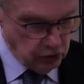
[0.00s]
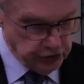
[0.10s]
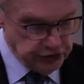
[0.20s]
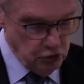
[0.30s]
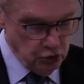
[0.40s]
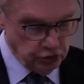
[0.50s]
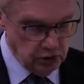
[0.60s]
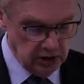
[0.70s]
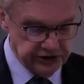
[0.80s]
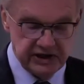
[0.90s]

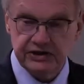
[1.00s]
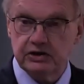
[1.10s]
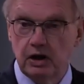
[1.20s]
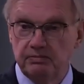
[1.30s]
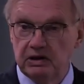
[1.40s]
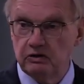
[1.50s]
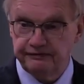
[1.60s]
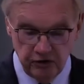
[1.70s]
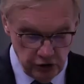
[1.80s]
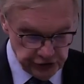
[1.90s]
constitutional system in the
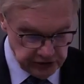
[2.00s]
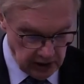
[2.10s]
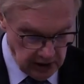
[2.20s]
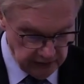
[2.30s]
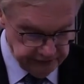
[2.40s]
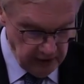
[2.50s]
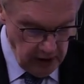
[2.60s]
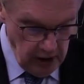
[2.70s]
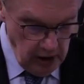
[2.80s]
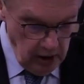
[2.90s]
first half
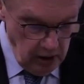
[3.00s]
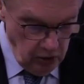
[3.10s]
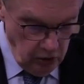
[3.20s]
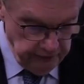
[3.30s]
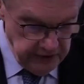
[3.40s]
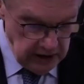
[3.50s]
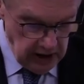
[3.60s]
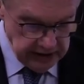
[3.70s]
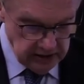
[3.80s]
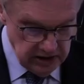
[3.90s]
of the
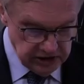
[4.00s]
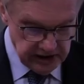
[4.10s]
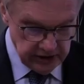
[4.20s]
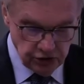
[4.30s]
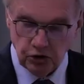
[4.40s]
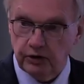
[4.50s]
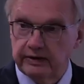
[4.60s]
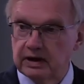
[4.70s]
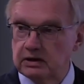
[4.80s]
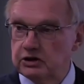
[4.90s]
19th century,
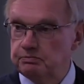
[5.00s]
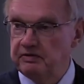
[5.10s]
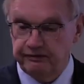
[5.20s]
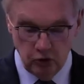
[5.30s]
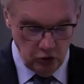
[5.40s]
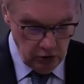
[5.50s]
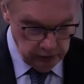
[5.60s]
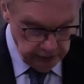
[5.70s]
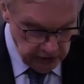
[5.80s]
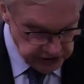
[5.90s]
that is before
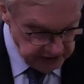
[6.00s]
the